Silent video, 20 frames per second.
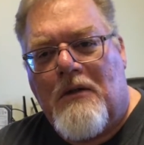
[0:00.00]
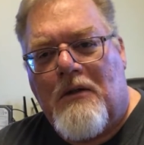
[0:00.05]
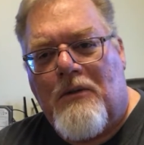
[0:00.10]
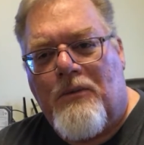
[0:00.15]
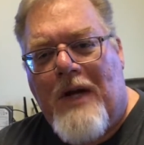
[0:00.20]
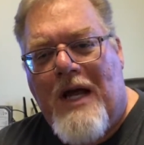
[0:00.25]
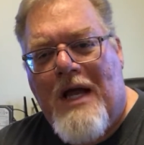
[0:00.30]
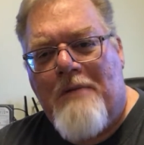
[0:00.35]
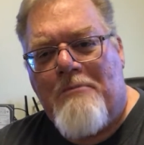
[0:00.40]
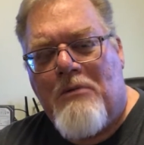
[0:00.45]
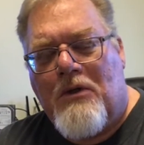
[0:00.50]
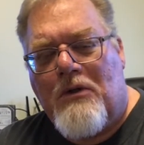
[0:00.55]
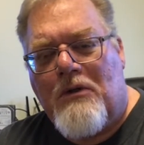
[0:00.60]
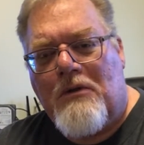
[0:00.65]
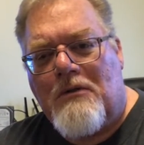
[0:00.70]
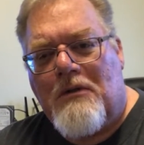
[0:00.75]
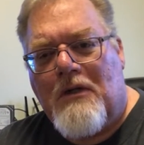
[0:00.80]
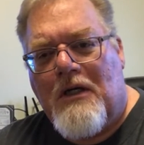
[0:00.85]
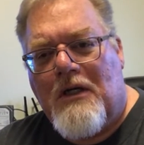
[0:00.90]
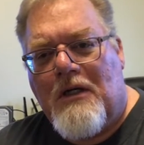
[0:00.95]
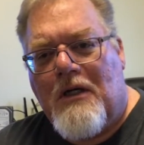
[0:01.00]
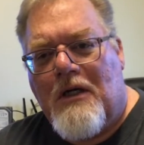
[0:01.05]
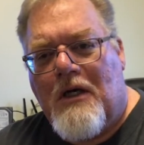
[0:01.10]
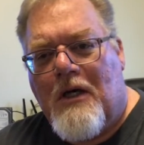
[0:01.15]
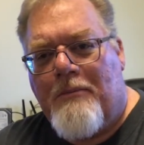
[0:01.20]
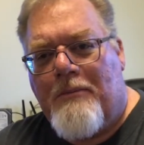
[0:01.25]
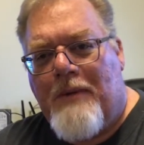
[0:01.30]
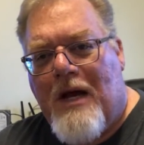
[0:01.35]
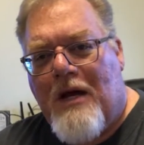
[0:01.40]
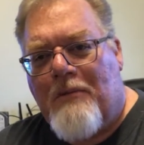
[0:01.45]
ramble
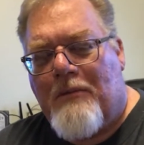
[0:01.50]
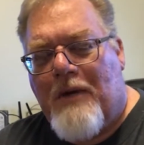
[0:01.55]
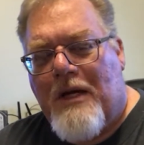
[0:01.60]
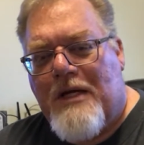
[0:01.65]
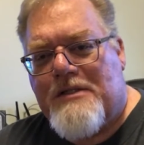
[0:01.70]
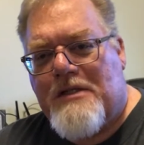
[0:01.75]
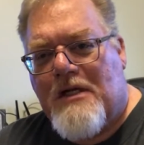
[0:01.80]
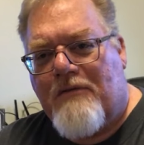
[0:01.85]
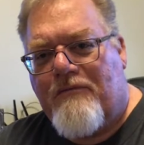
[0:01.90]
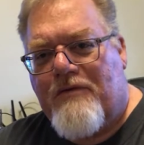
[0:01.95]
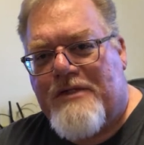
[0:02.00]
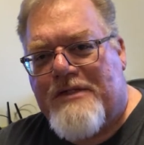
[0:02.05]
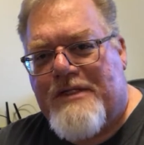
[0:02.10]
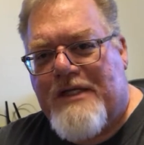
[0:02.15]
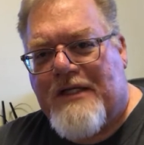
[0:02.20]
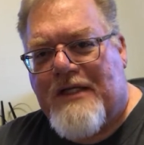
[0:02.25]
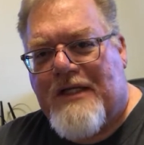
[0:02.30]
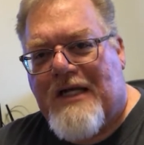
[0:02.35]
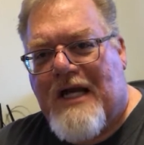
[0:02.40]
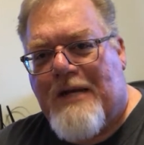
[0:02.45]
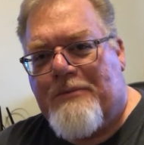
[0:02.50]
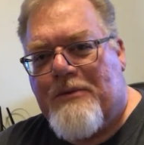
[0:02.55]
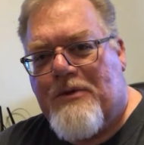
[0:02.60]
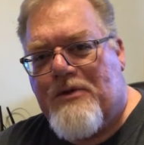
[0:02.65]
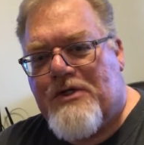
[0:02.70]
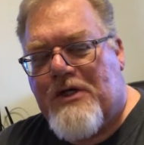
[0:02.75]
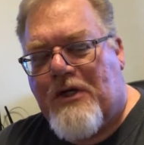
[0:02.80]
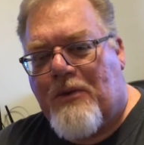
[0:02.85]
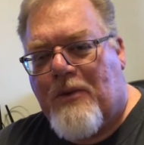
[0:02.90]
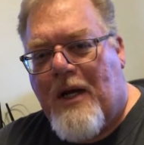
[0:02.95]
about my selfie stick that I'm
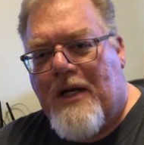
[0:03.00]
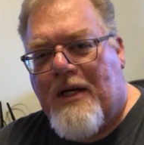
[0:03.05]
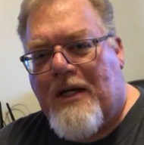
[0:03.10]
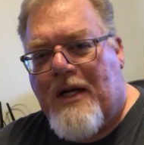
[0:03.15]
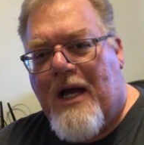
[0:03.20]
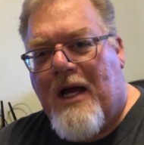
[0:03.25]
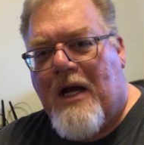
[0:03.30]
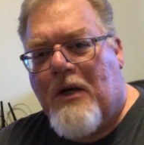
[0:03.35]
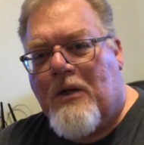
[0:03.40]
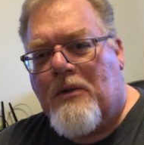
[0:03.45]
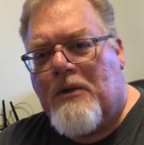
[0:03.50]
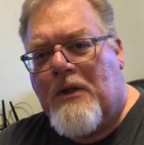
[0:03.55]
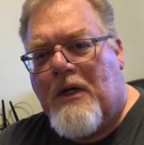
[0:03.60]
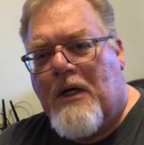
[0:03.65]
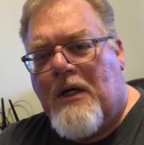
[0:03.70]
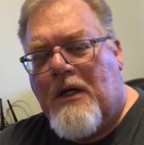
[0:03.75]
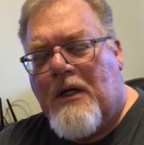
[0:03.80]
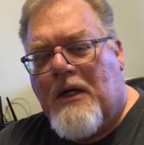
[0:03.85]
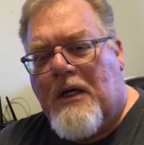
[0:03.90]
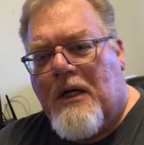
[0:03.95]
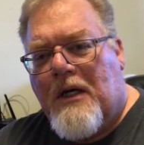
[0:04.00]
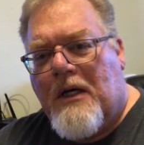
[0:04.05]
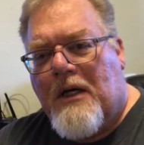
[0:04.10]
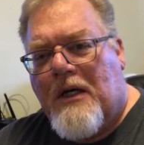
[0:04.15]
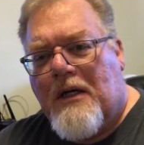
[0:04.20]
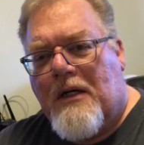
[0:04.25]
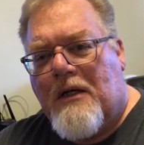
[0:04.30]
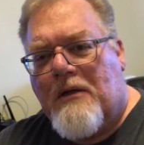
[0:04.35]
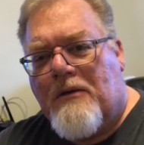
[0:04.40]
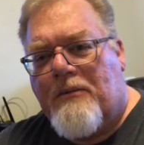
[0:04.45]
using right now
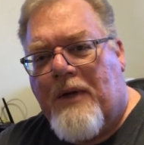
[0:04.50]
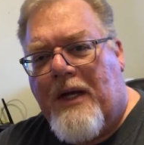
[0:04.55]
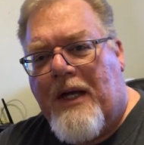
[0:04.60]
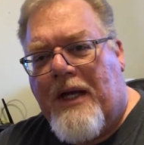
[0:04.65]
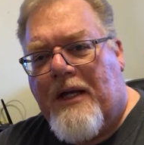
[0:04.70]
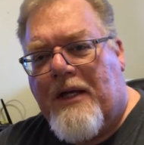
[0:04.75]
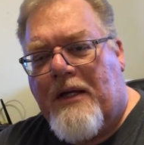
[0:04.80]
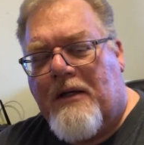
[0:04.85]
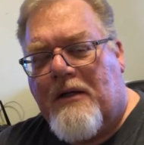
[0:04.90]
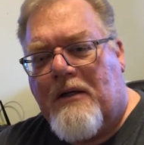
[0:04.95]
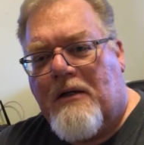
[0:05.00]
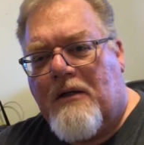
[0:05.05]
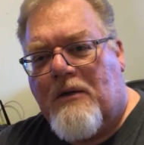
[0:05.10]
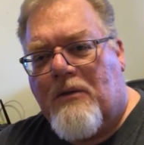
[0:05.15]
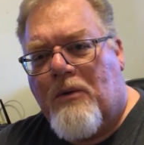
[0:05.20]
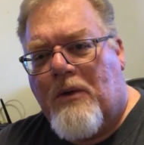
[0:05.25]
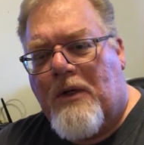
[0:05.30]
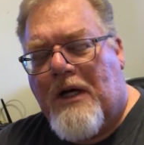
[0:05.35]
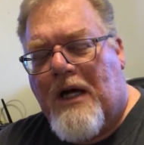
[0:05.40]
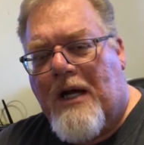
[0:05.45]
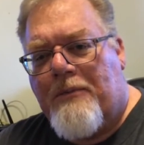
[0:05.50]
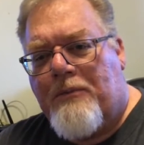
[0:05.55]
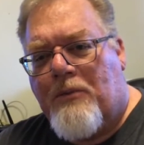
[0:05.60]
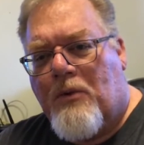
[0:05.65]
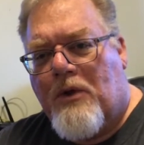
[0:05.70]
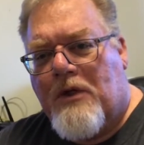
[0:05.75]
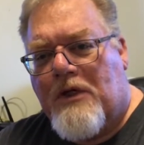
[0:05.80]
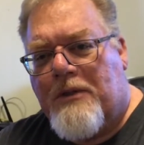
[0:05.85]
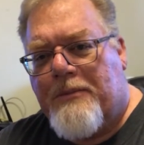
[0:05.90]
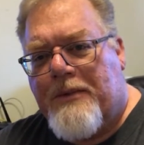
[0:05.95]
and what I'm
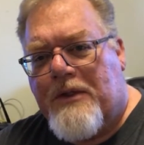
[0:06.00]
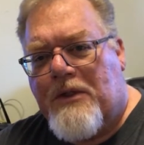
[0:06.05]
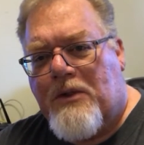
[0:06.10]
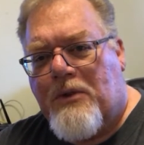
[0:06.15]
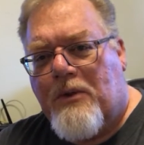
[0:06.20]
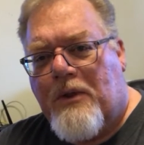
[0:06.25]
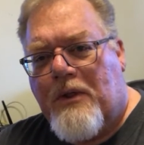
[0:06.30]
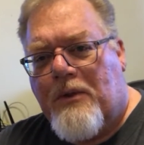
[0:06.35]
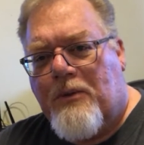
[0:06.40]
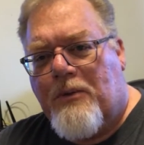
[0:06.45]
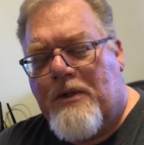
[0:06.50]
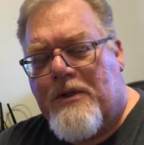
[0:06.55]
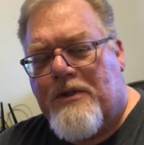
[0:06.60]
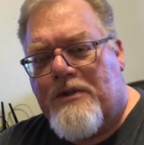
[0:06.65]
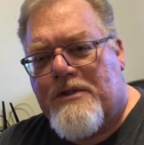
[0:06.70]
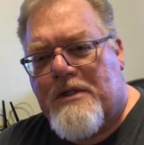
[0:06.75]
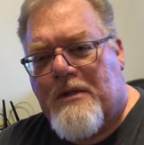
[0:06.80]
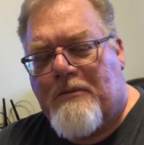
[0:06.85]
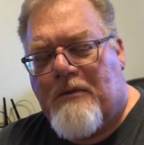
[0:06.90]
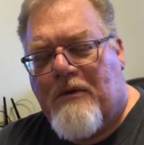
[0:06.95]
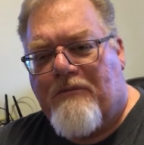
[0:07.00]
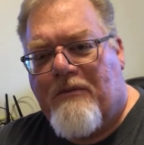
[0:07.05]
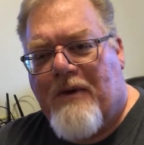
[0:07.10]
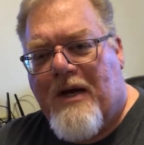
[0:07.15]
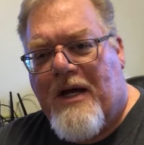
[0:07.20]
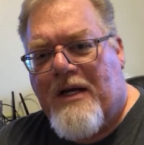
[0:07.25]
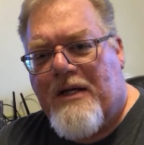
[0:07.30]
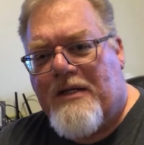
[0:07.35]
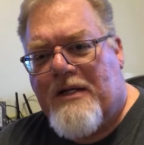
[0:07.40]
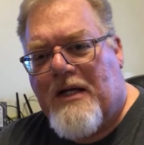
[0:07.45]
going to be doing with some of
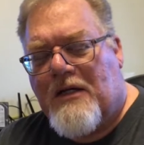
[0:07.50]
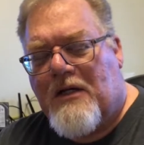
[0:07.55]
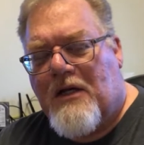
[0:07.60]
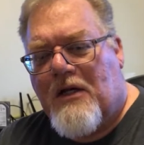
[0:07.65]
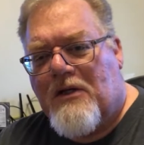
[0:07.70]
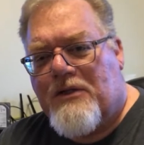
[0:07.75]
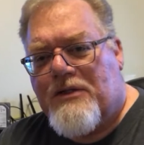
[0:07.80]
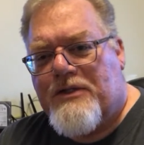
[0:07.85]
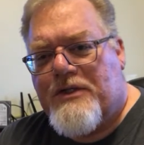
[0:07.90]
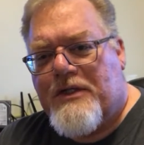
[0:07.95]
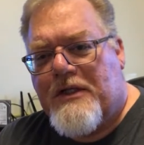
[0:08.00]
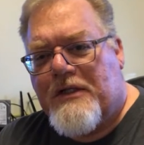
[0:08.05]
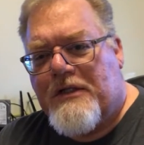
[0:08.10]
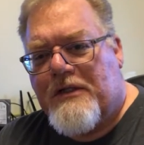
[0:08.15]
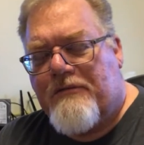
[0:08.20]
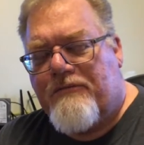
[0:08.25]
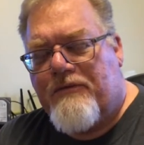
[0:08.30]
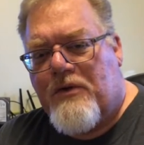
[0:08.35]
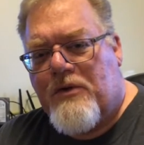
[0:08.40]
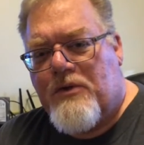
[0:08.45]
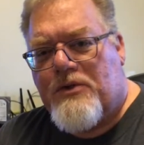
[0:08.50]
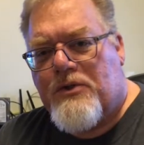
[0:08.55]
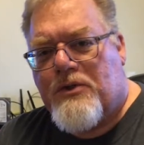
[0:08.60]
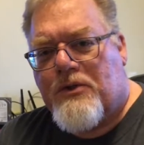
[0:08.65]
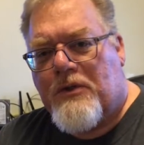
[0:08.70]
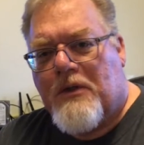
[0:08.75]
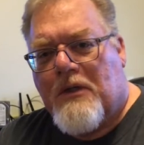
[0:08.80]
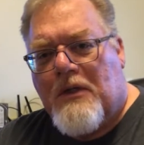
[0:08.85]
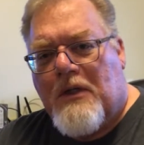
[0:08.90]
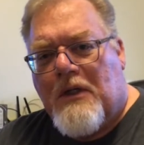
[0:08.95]
my technology in the
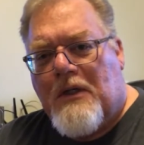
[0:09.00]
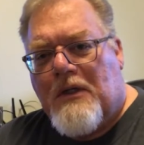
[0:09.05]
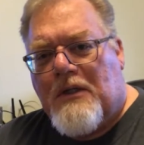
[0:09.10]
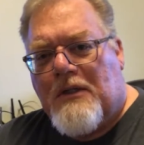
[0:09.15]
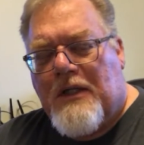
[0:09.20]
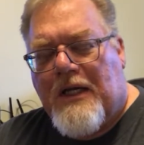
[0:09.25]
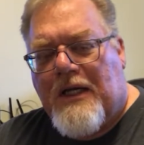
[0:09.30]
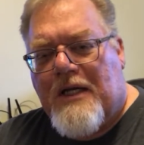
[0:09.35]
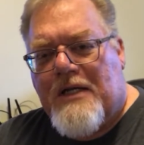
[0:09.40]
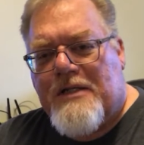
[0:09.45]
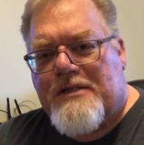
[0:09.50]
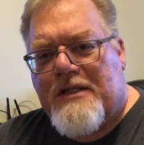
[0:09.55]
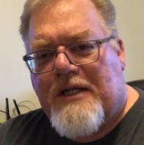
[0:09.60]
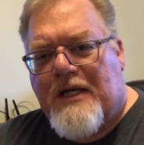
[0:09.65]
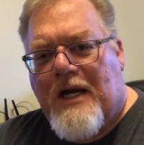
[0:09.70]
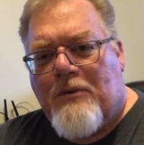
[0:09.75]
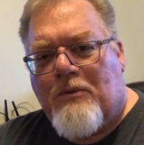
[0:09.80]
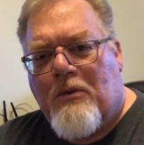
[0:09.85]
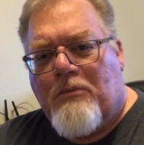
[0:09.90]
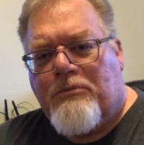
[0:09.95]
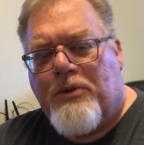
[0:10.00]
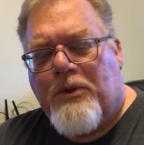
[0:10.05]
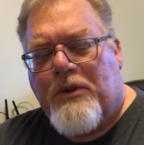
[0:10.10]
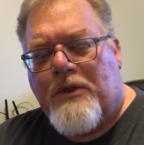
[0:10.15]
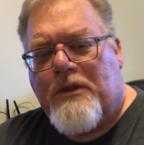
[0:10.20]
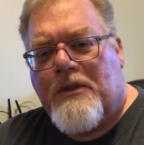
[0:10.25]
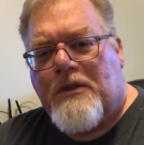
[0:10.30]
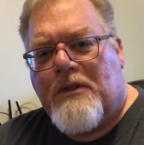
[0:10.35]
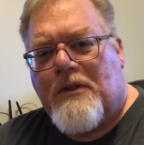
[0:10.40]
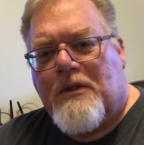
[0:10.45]
future. Like I said, I will
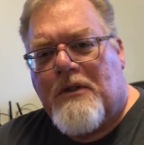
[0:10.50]
put